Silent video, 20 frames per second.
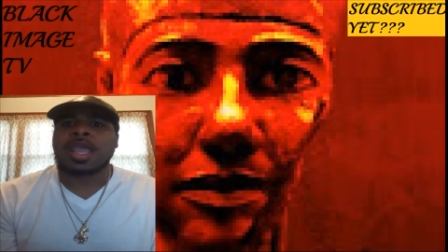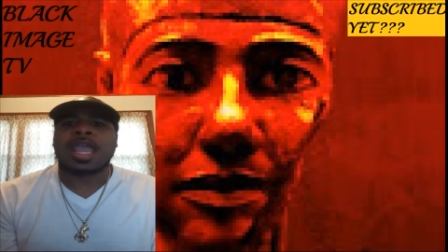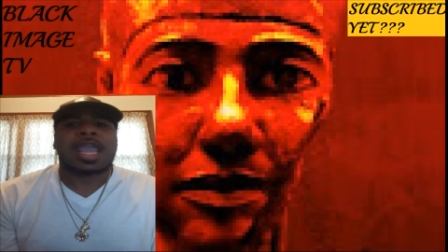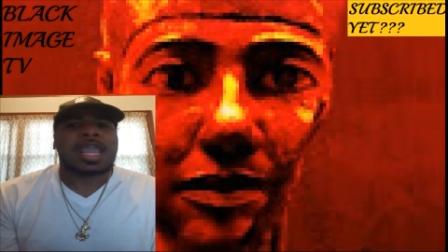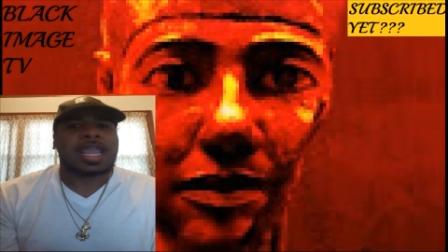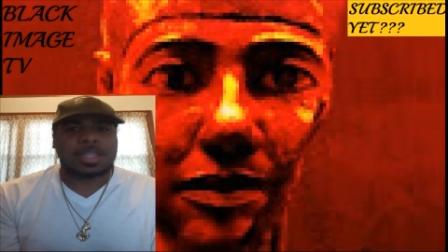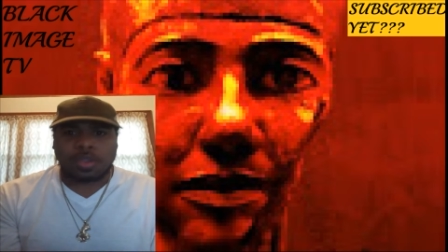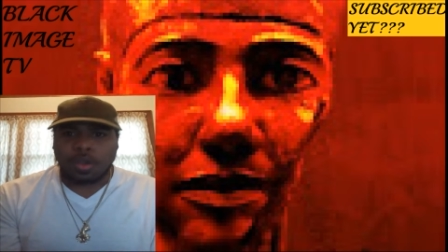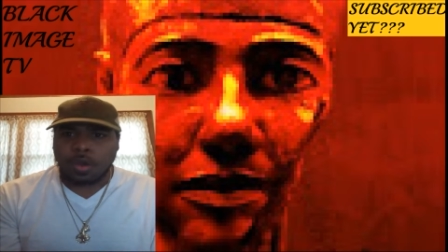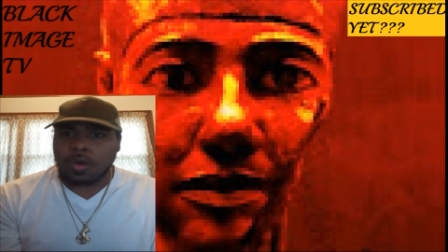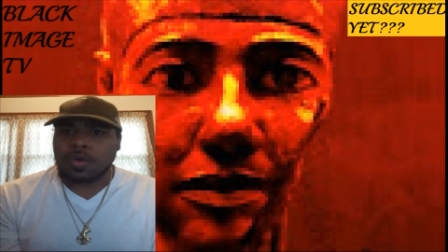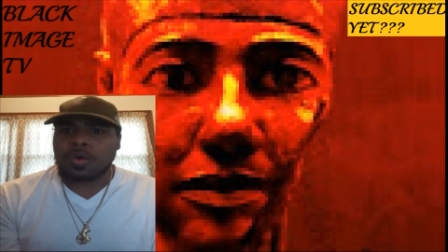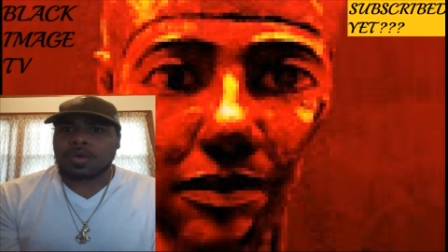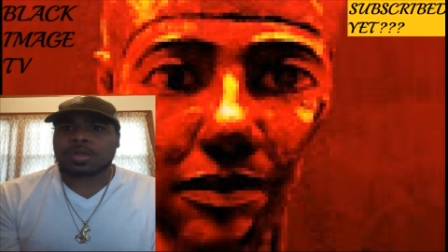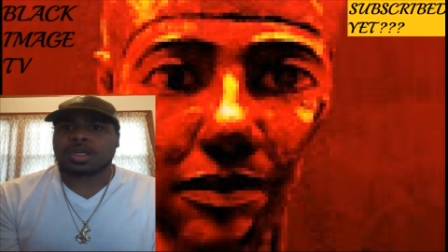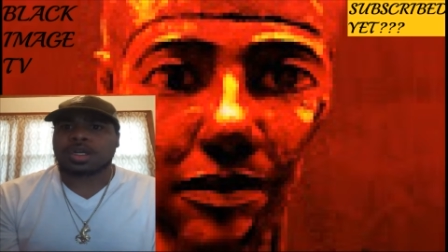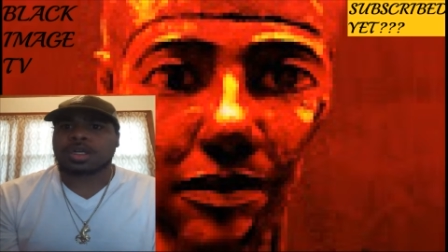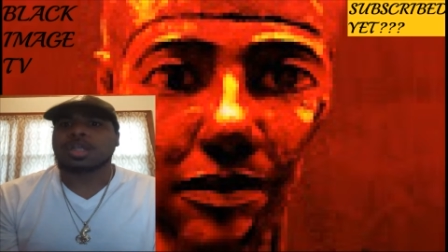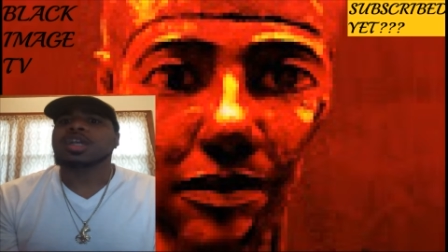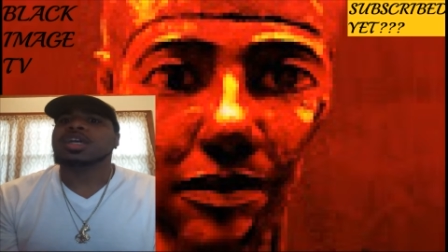in
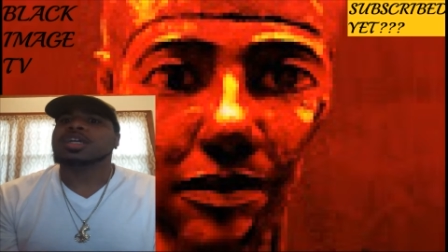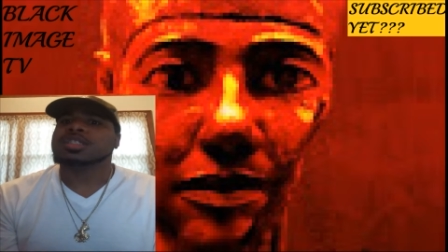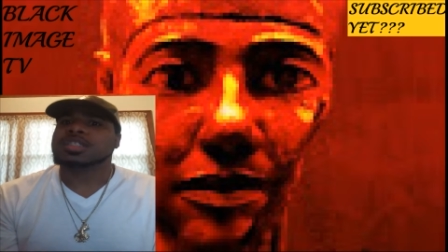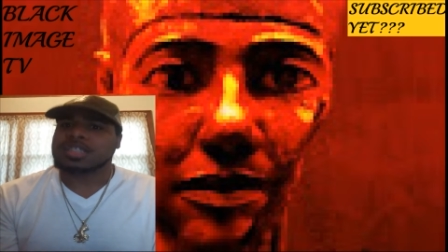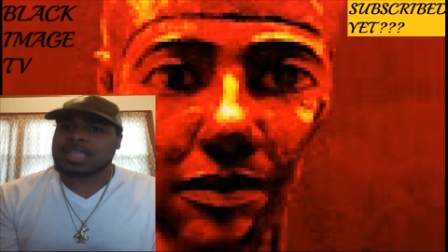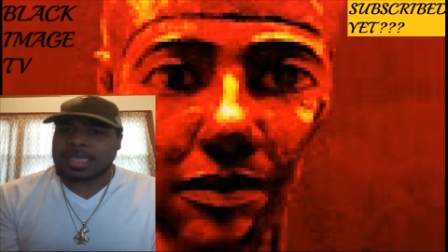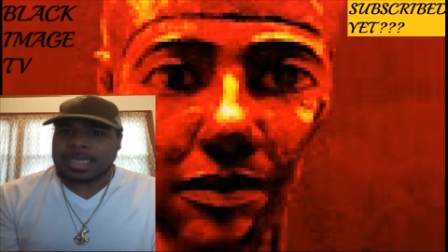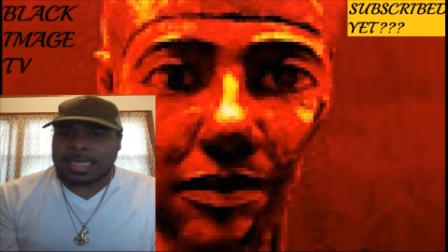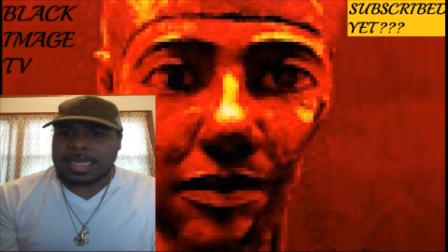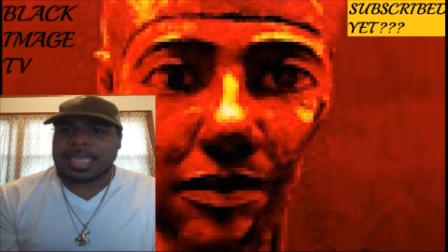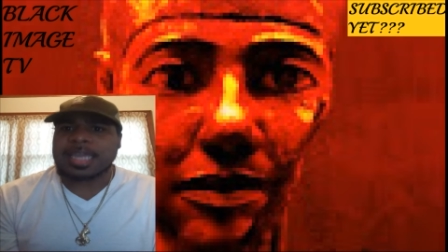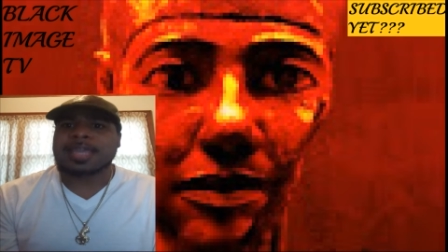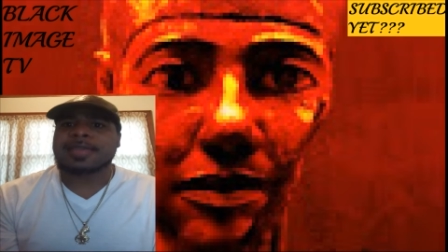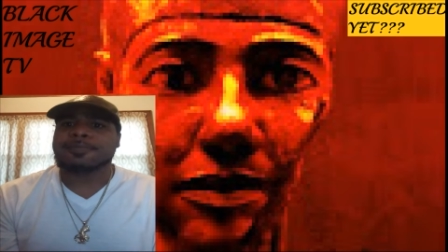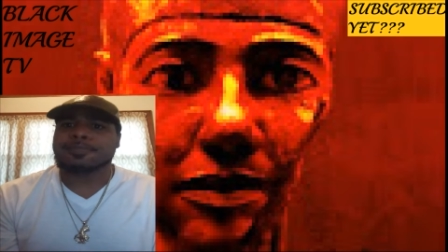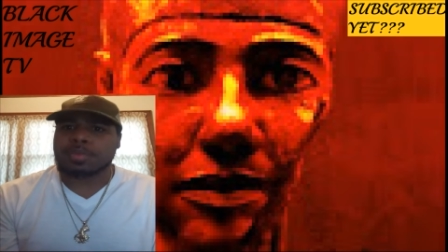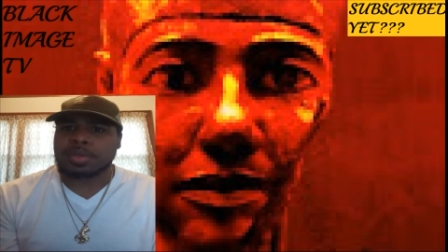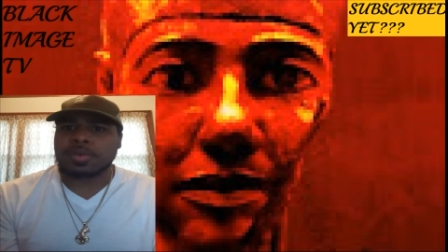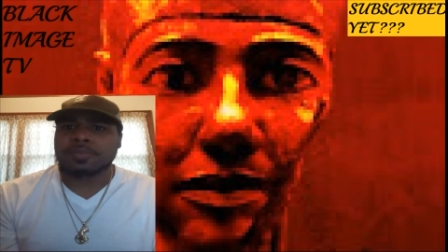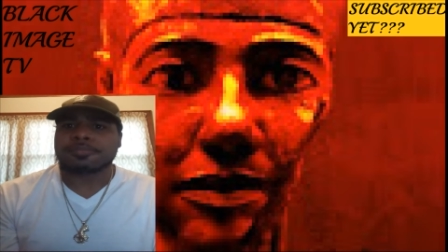order to
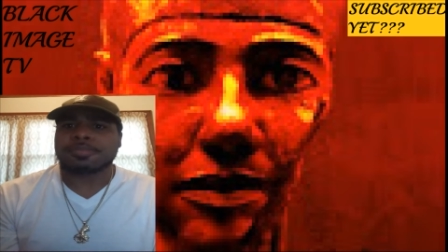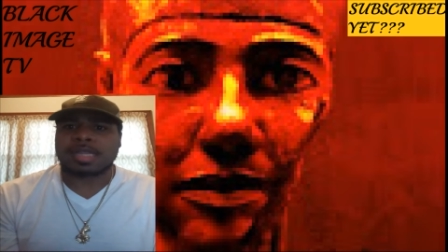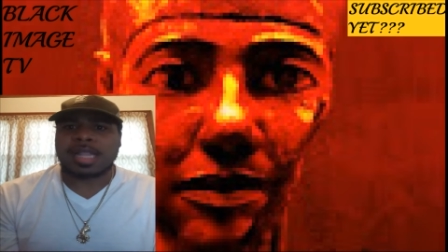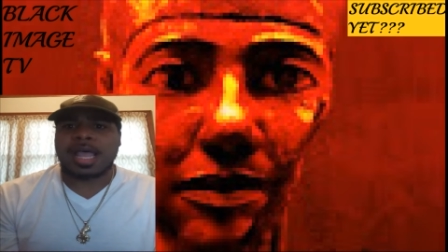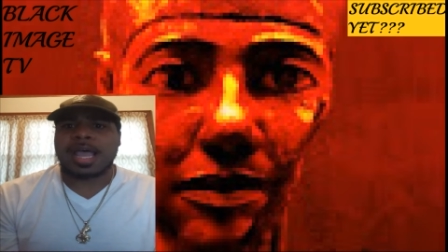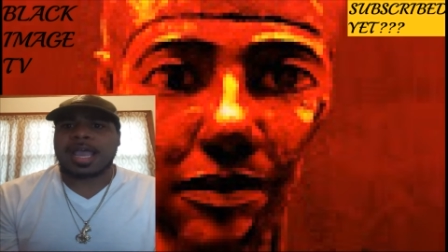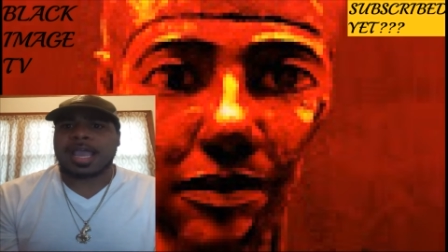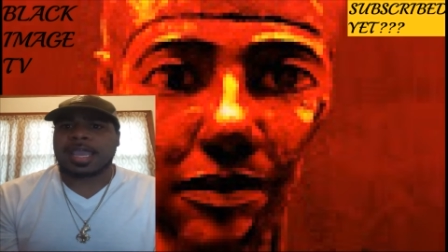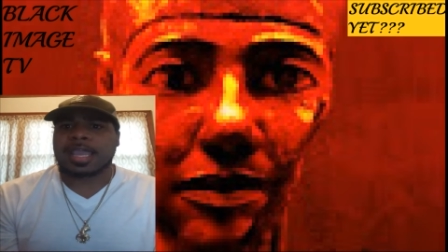keep you blind.